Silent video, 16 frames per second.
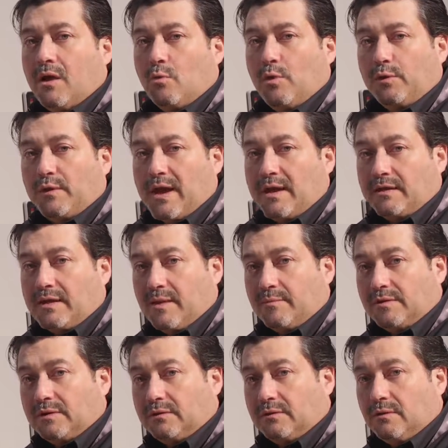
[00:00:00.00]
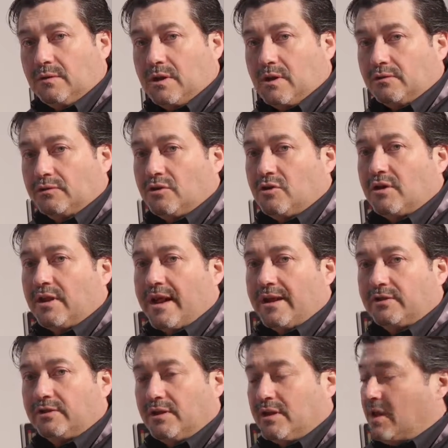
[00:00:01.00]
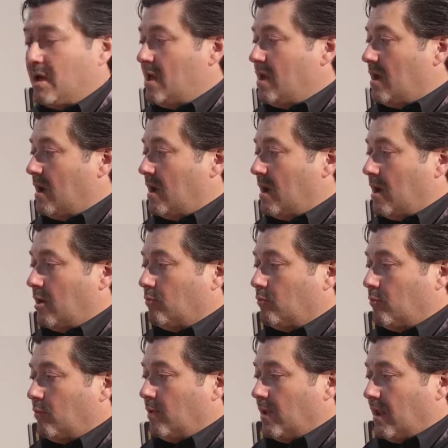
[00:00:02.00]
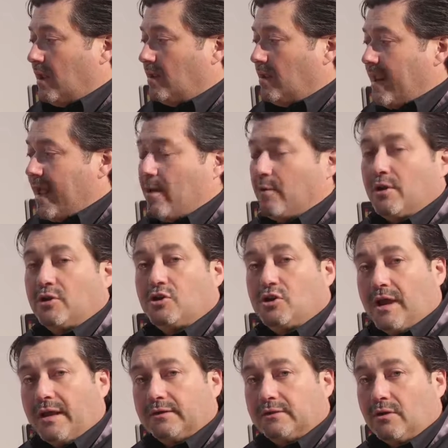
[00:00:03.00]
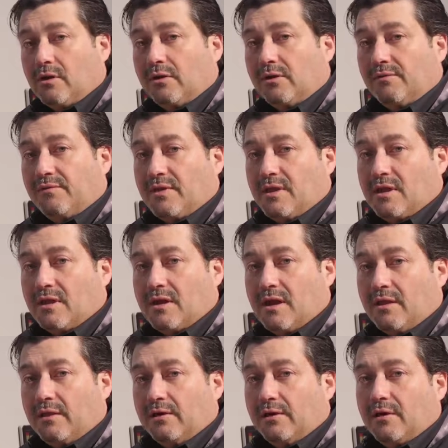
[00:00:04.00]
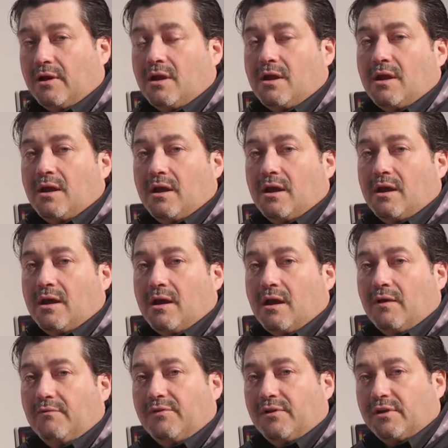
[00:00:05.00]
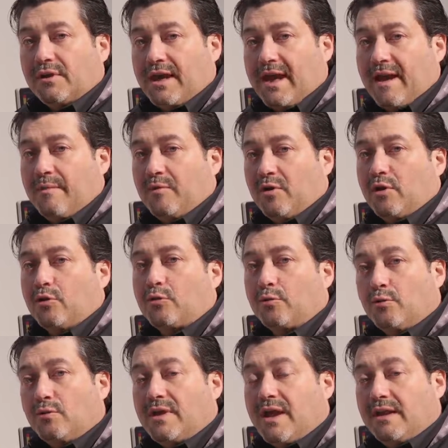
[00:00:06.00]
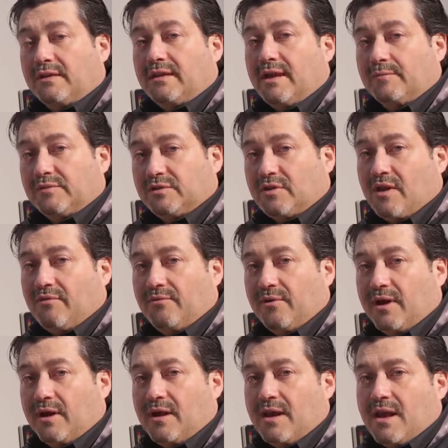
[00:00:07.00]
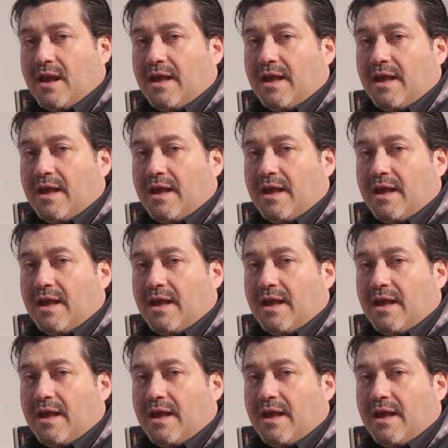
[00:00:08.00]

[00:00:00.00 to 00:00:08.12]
with the HM Studio, so you can actually now adjust all of the color of the camera through the ATEM software.